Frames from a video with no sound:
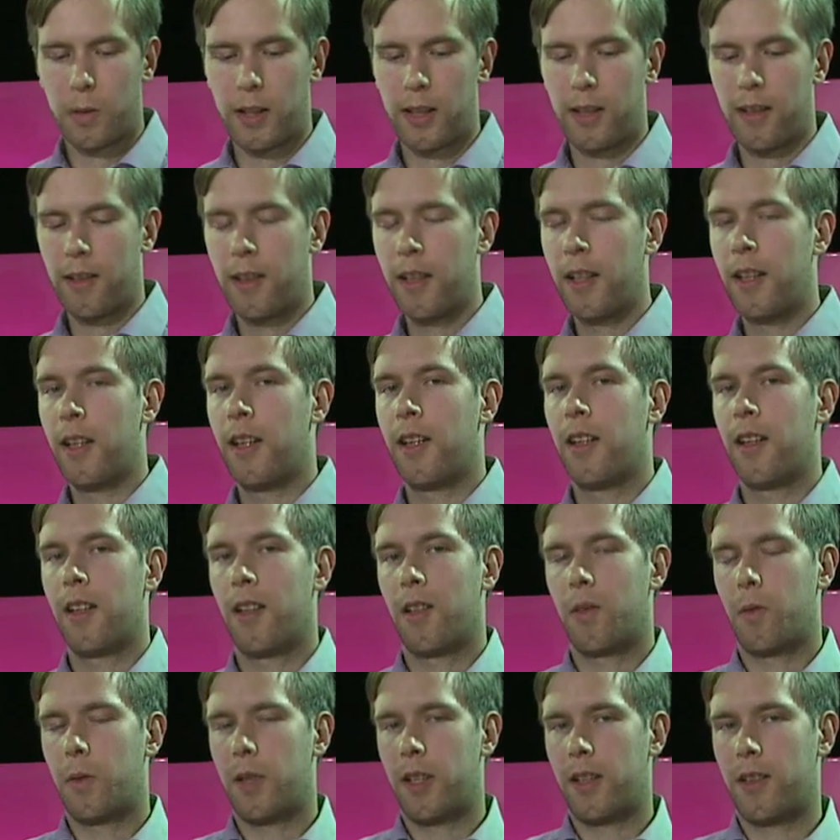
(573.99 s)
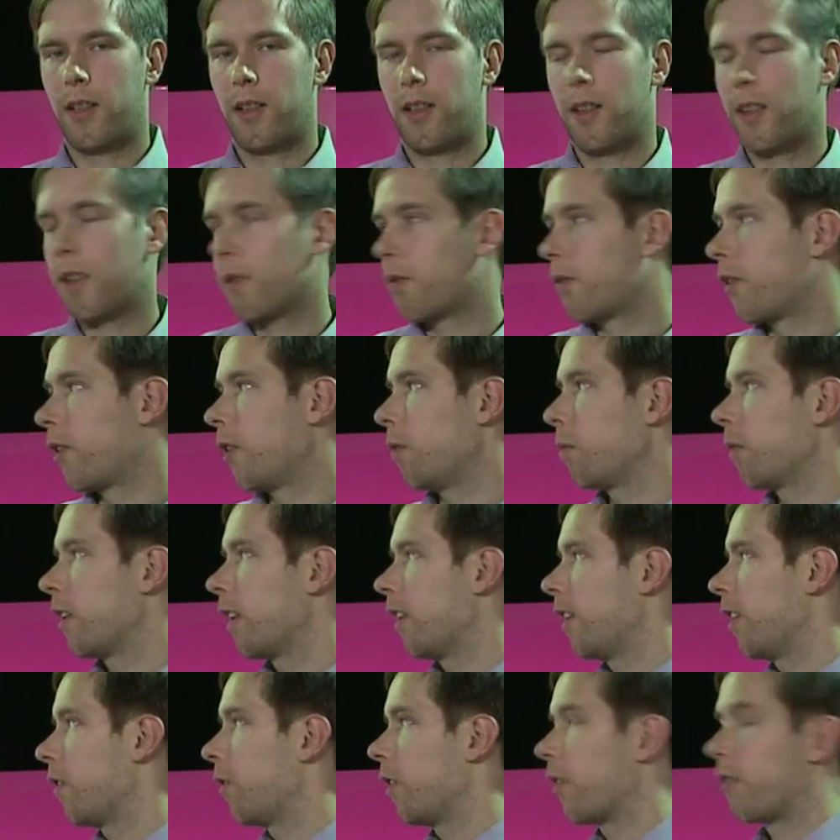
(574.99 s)
Well, when a firm
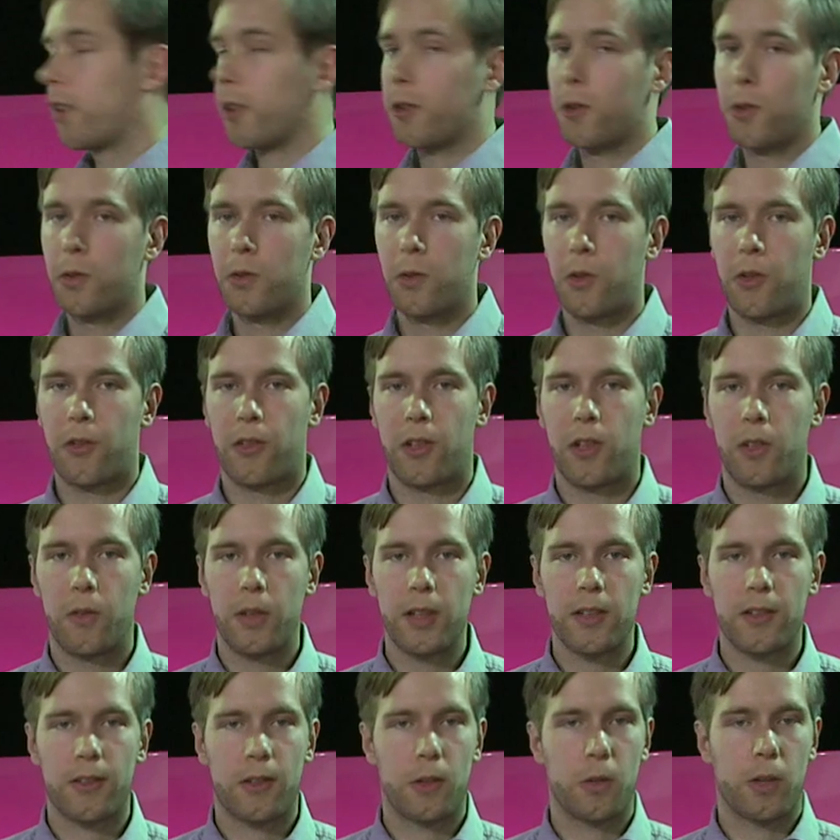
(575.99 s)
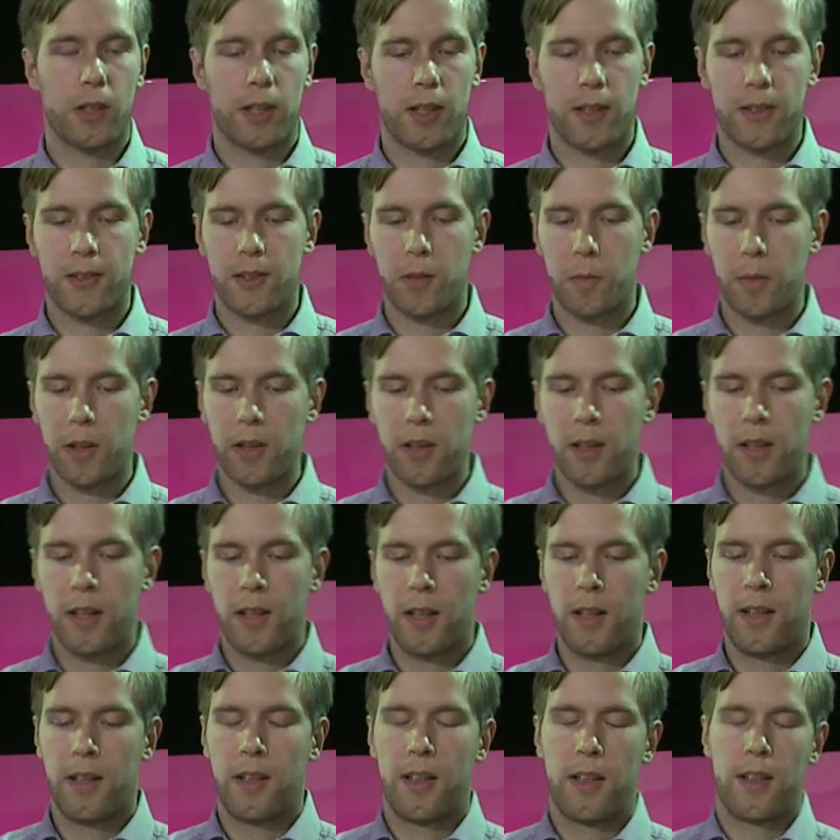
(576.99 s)
delivers a good or service to a customer,
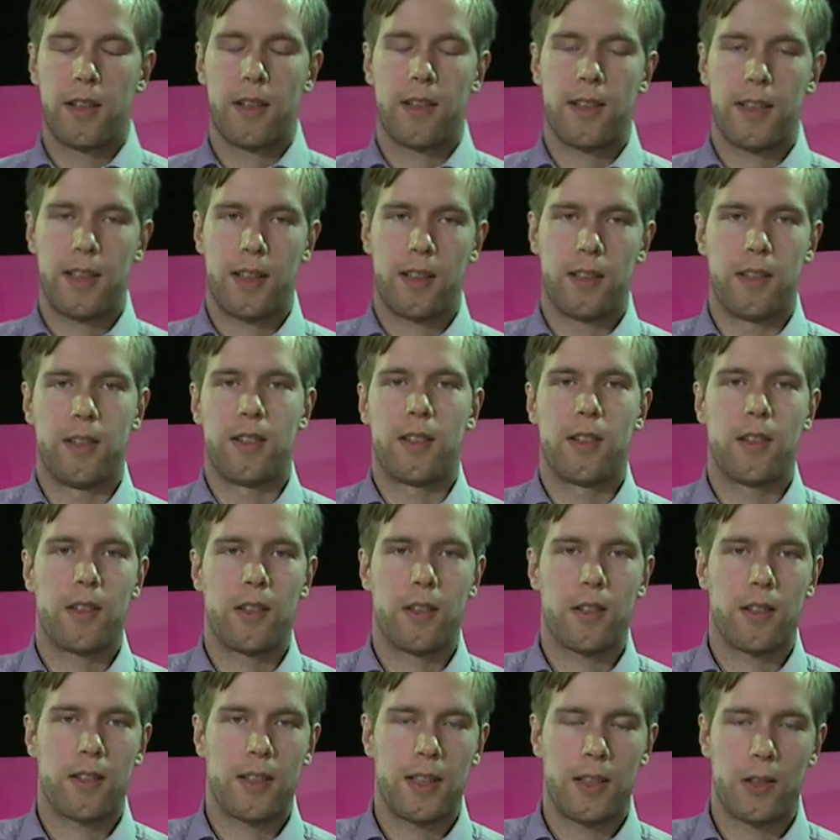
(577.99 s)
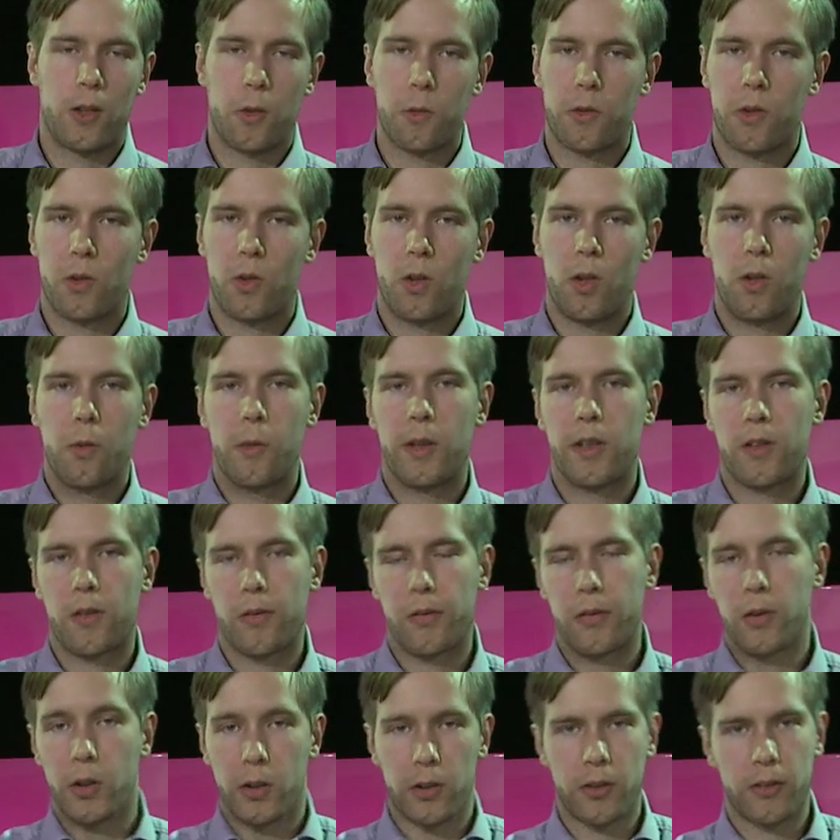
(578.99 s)
then they don't always
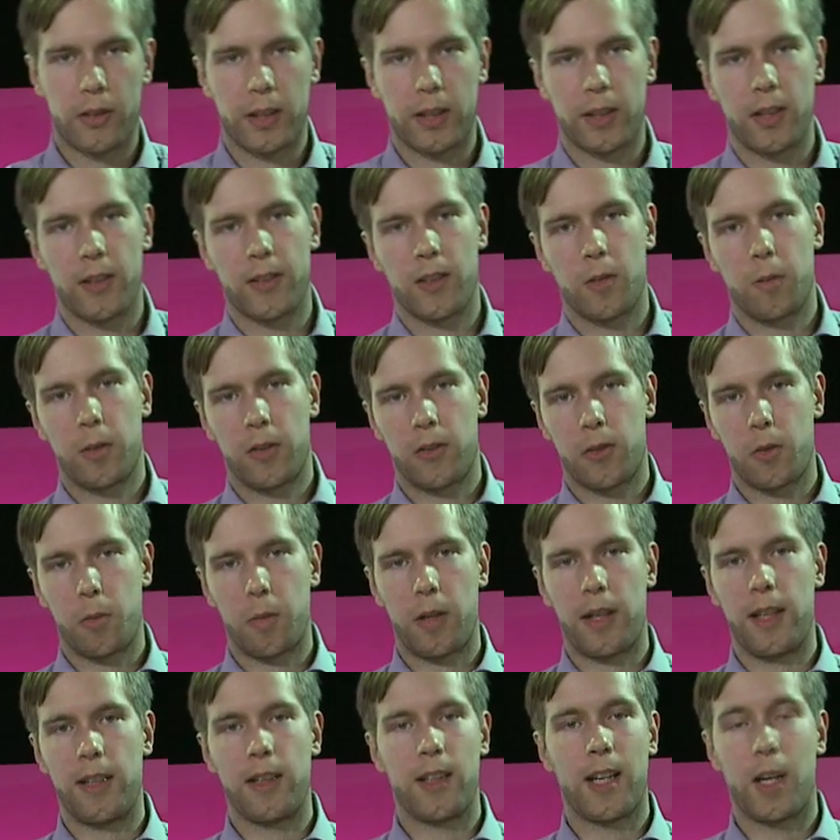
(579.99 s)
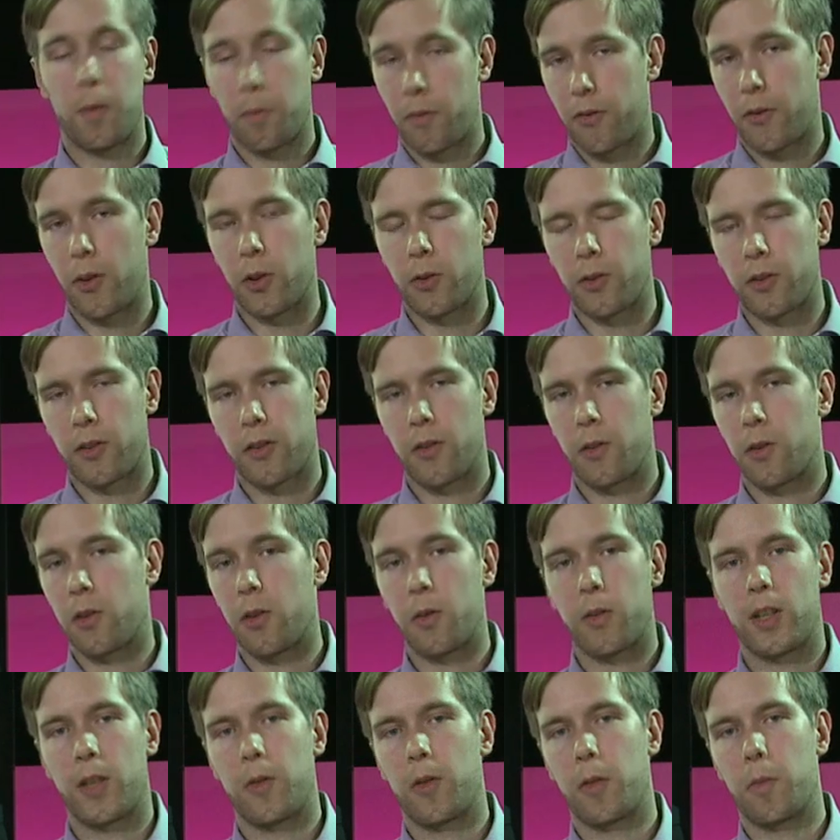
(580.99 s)
force the customers to pay upfront, so you
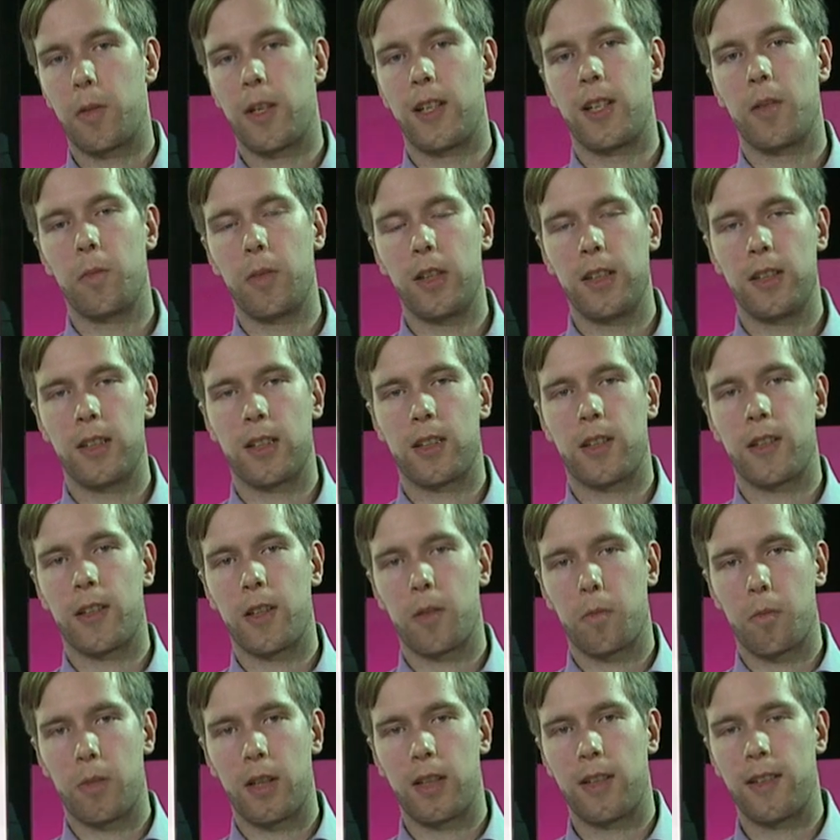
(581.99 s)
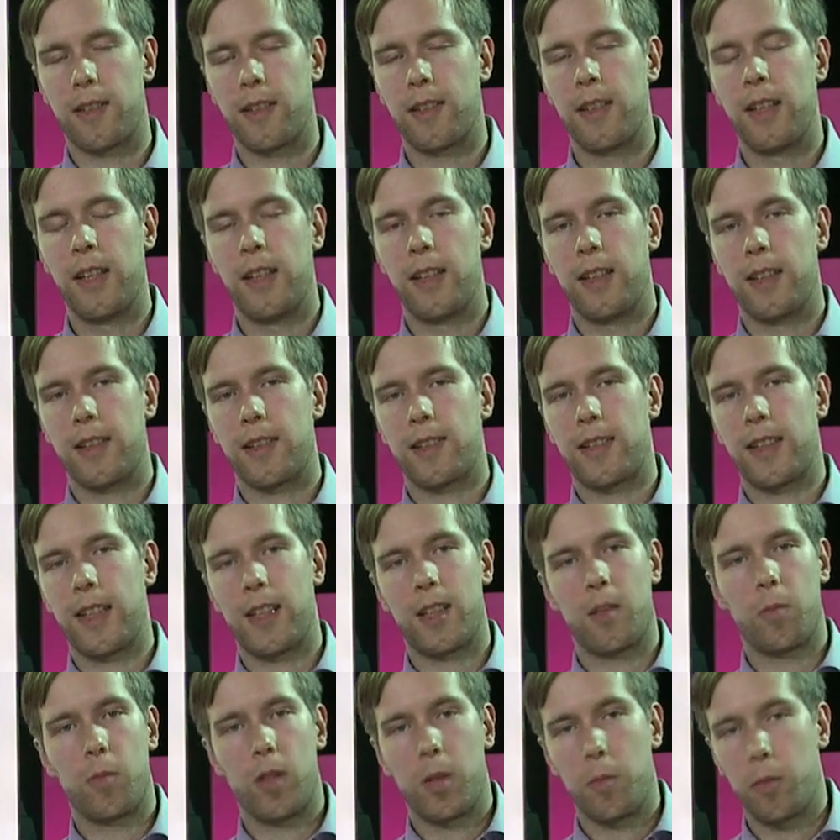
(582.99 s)
don't have to pay immediately. But
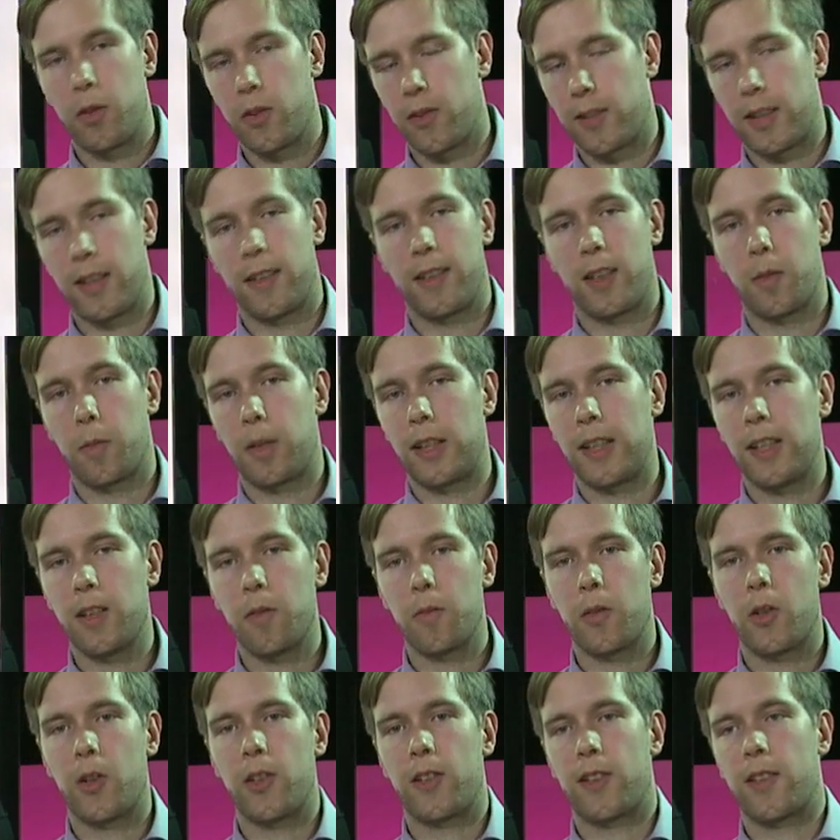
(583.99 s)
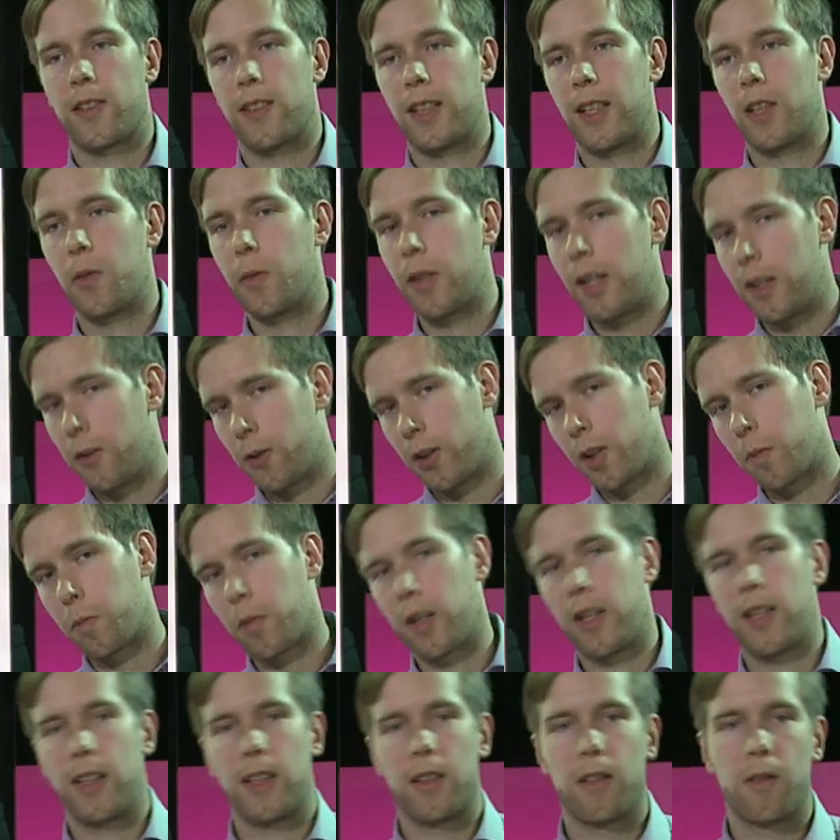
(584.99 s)
instead, maybe you send them an invoice and say, well, you can
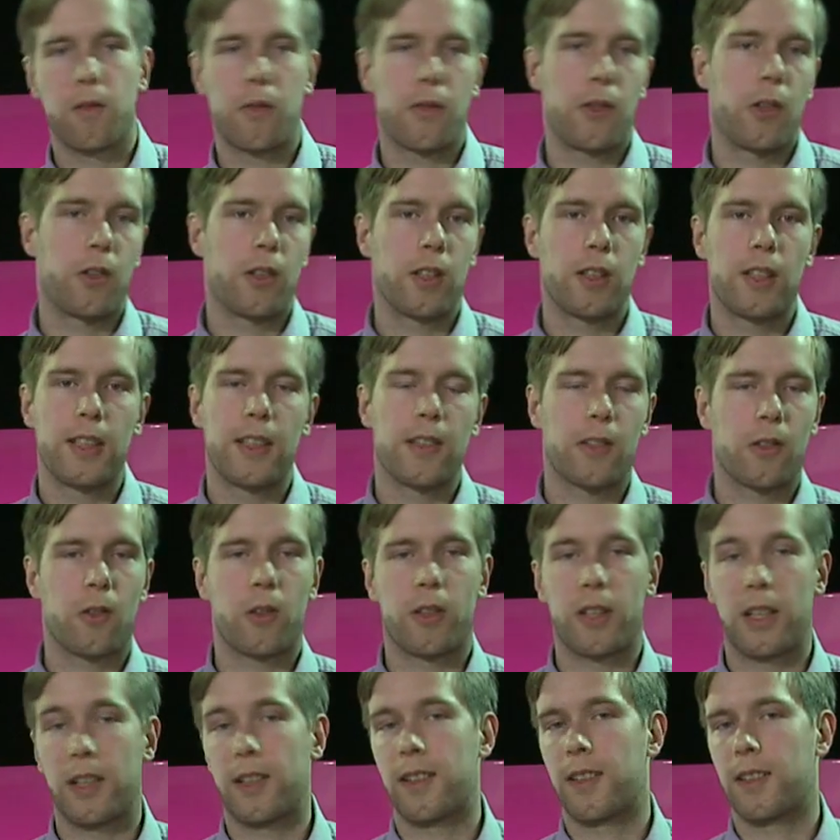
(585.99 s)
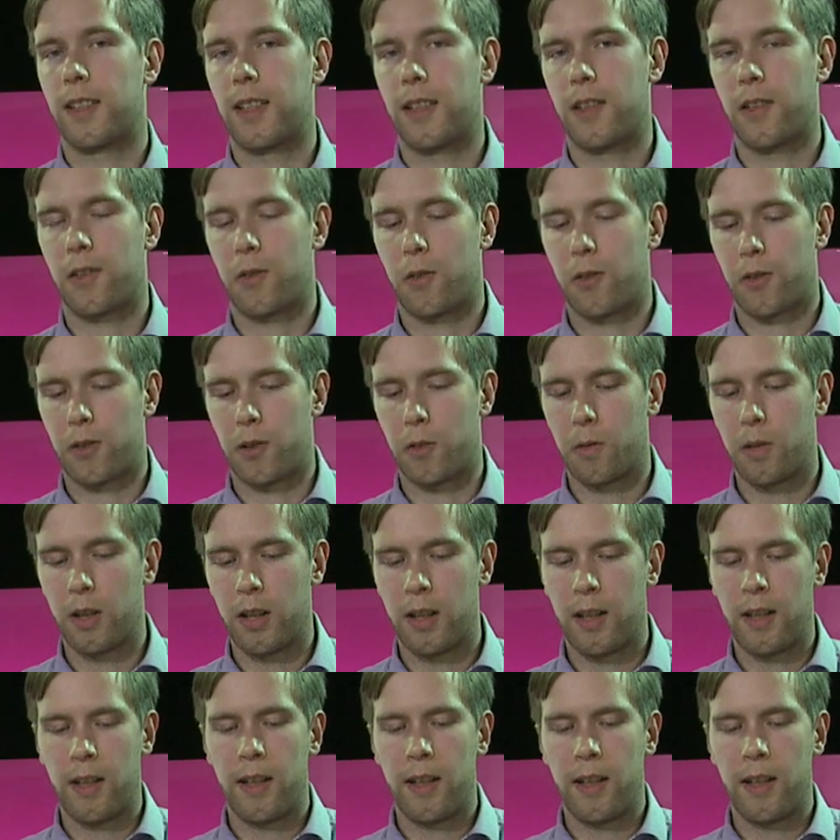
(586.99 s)
pay in 30 days or 90 days or so.